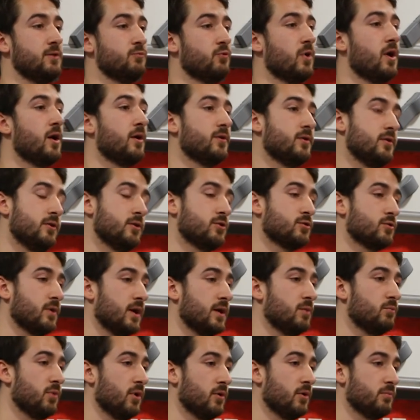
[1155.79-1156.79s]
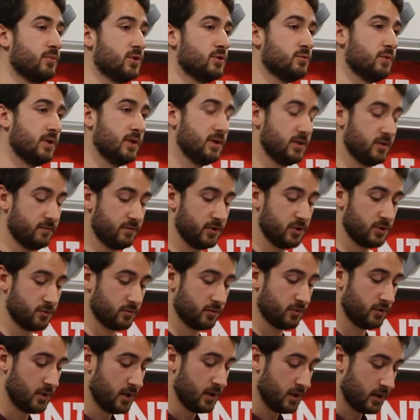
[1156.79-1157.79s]
rather than a trade bloc between
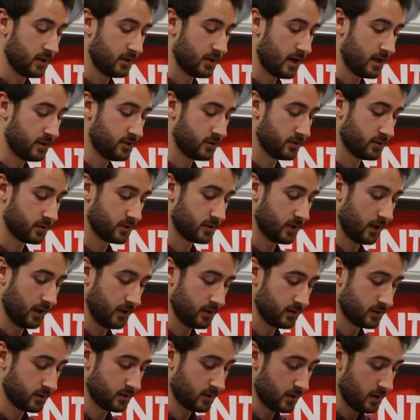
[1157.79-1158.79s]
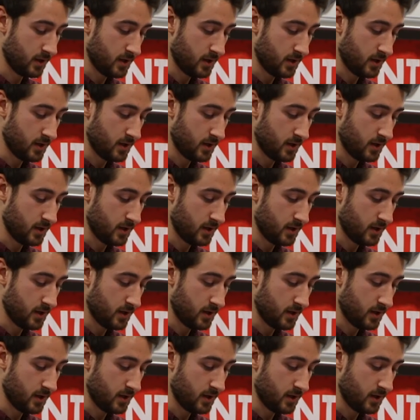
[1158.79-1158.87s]
individual nation states.